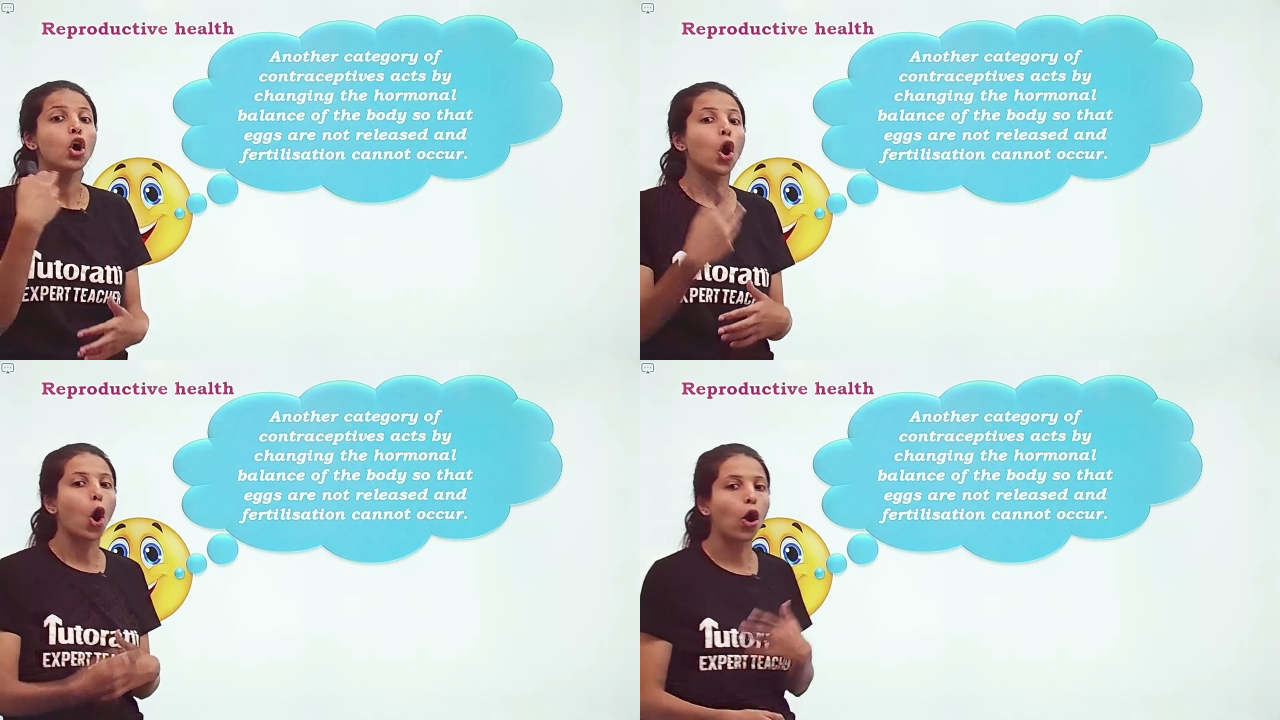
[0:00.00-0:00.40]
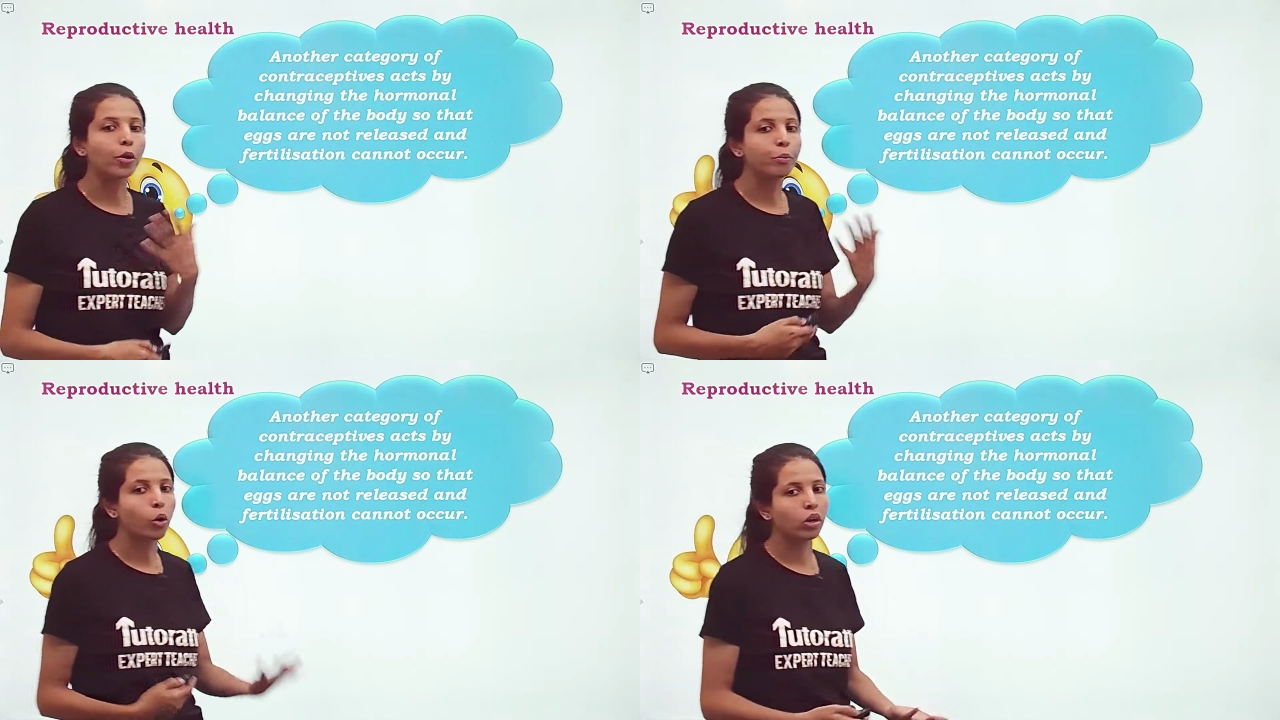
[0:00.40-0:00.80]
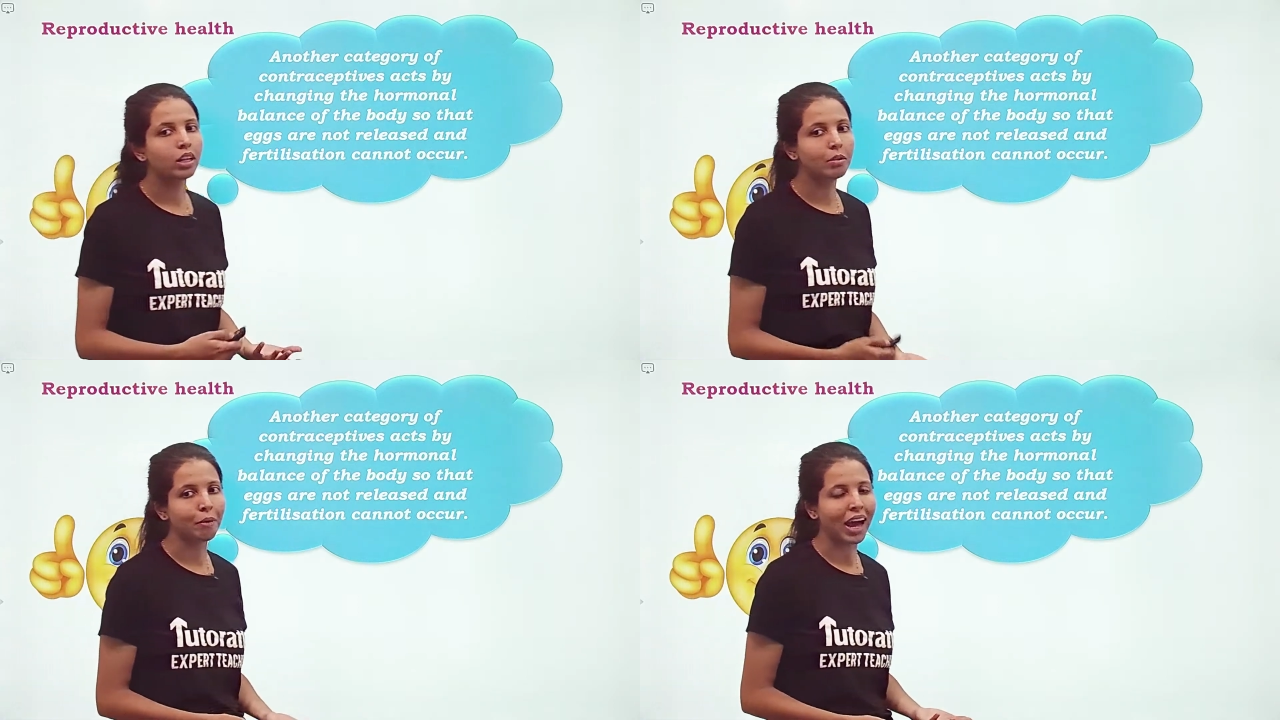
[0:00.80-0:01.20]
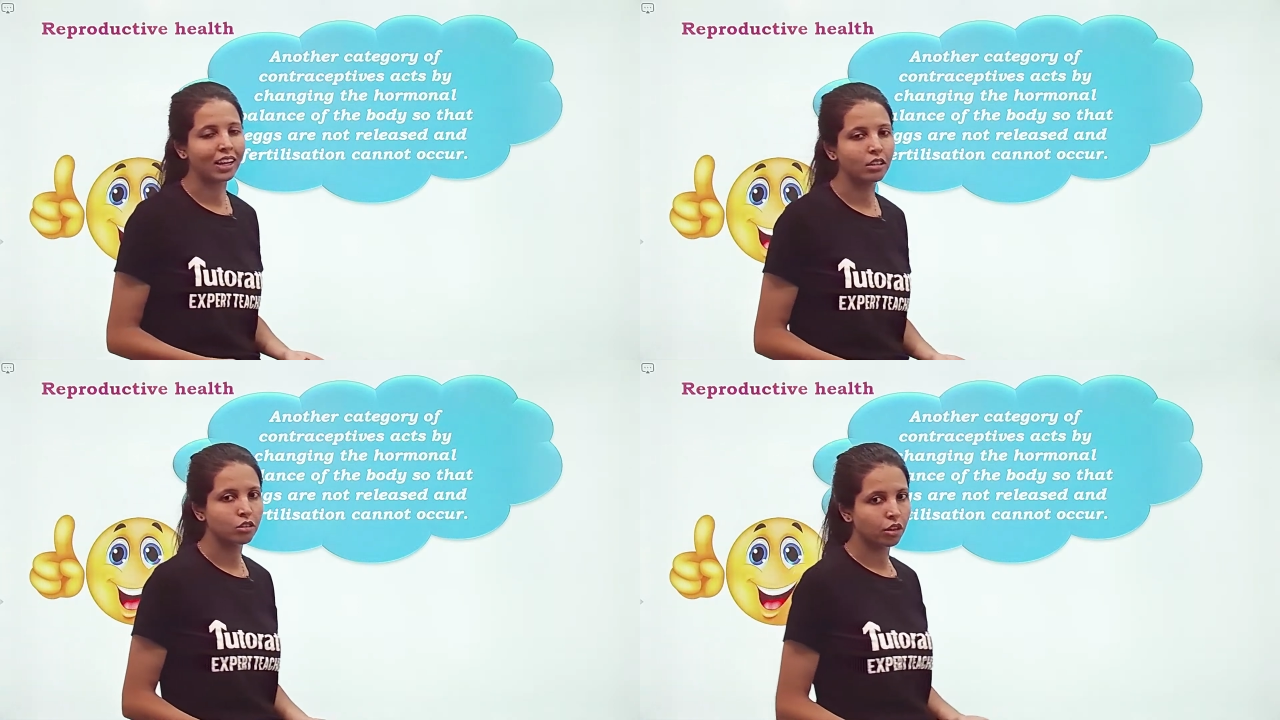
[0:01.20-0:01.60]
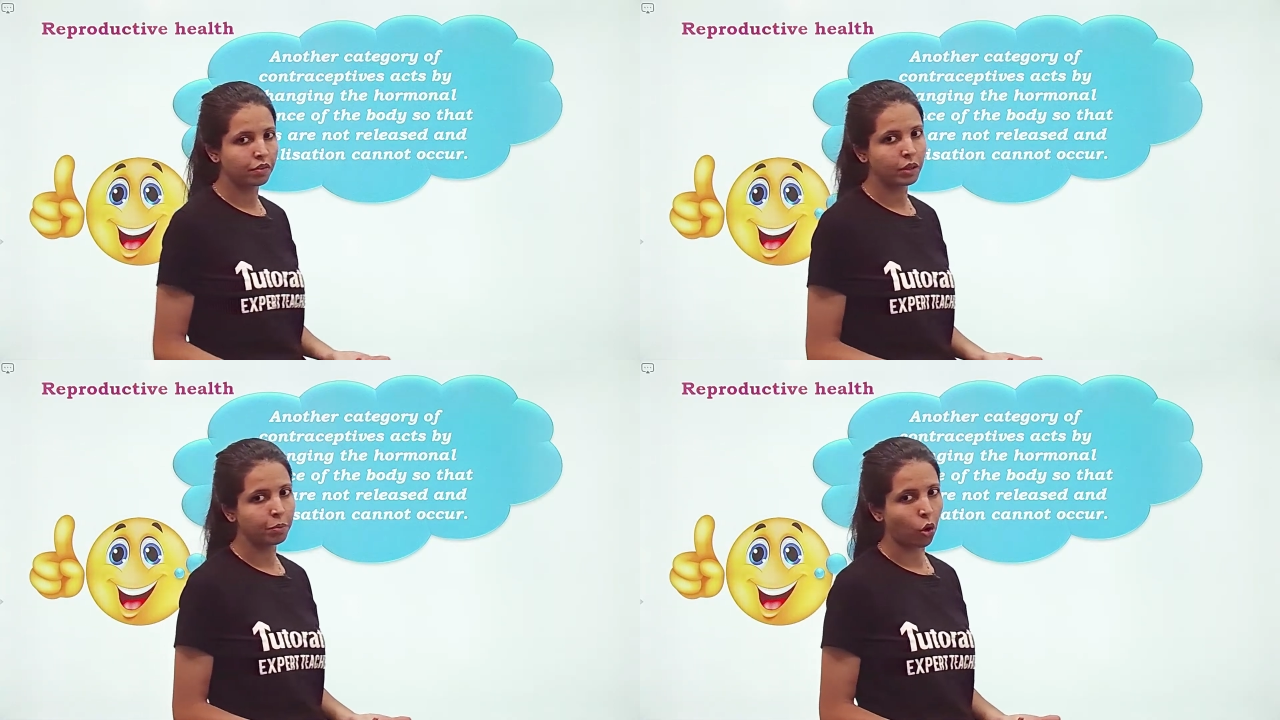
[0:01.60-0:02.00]
hormonal balance of the
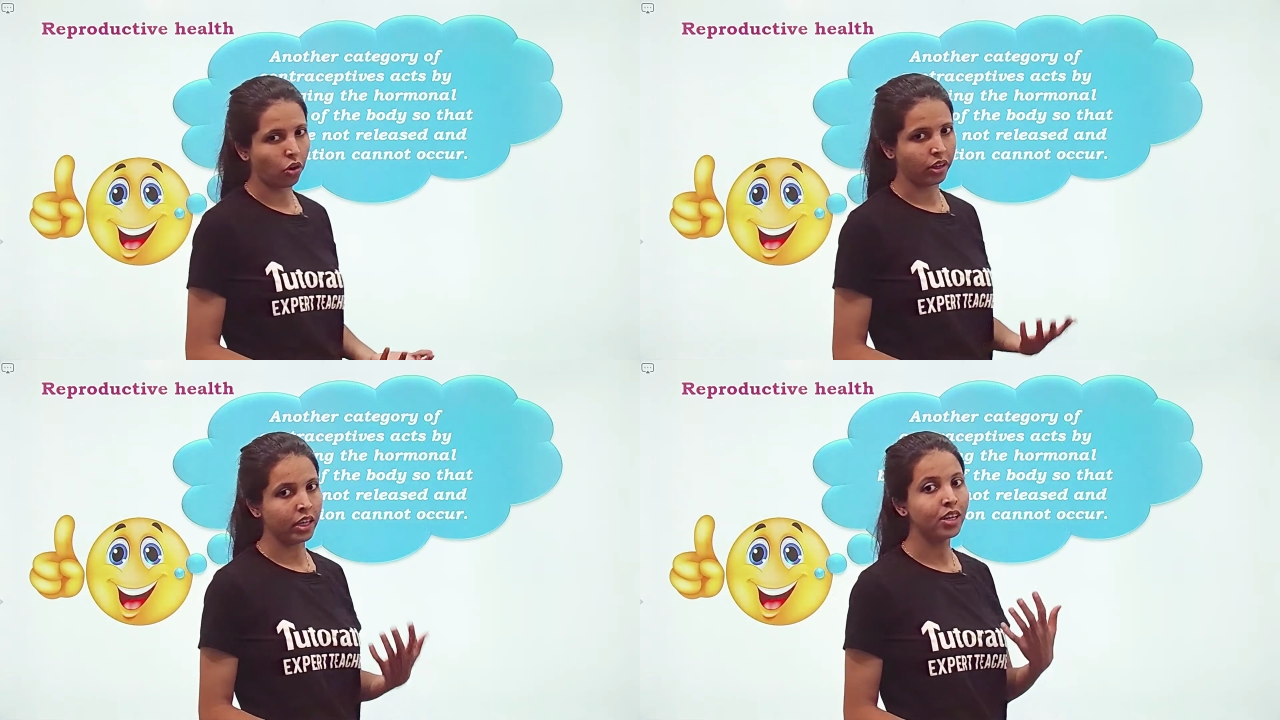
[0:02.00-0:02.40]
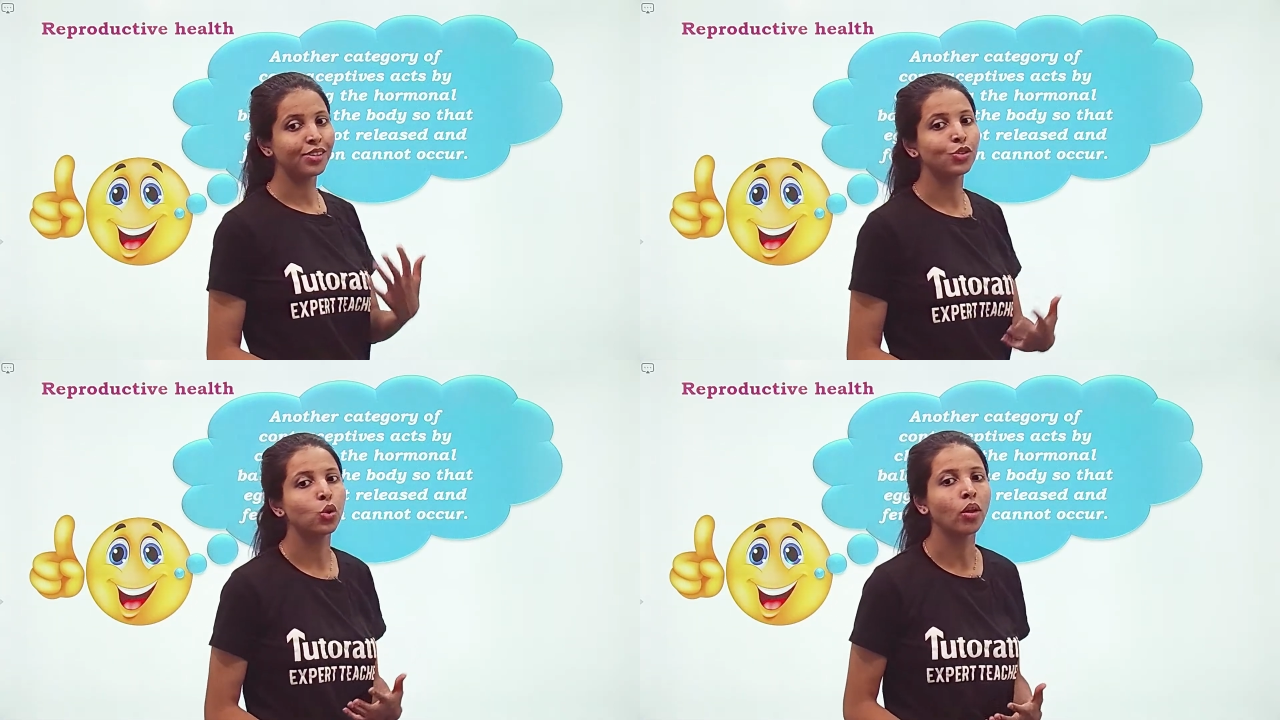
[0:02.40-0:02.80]
body so